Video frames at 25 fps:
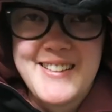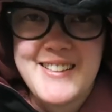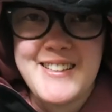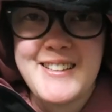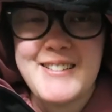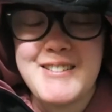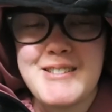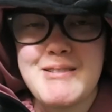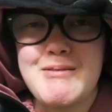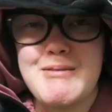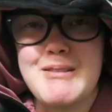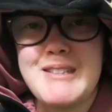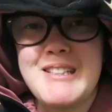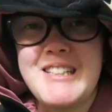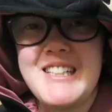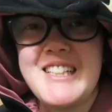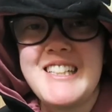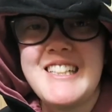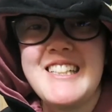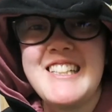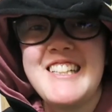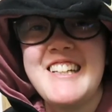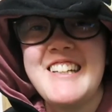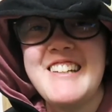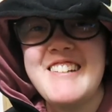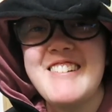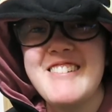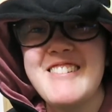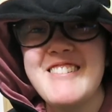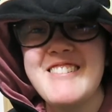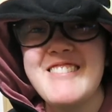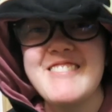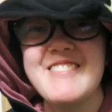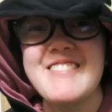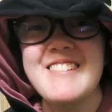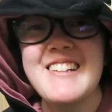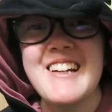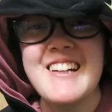So it's really
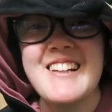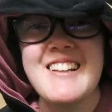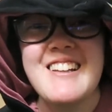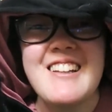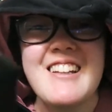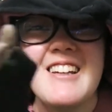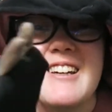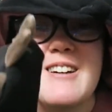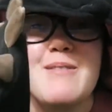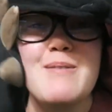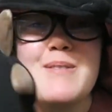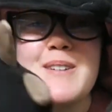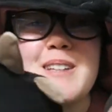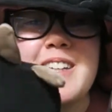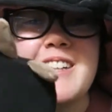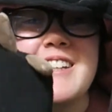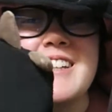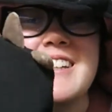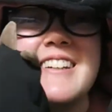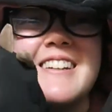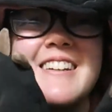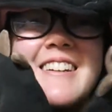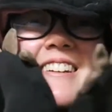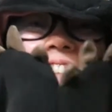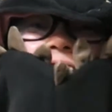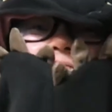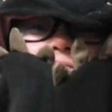cute. I love it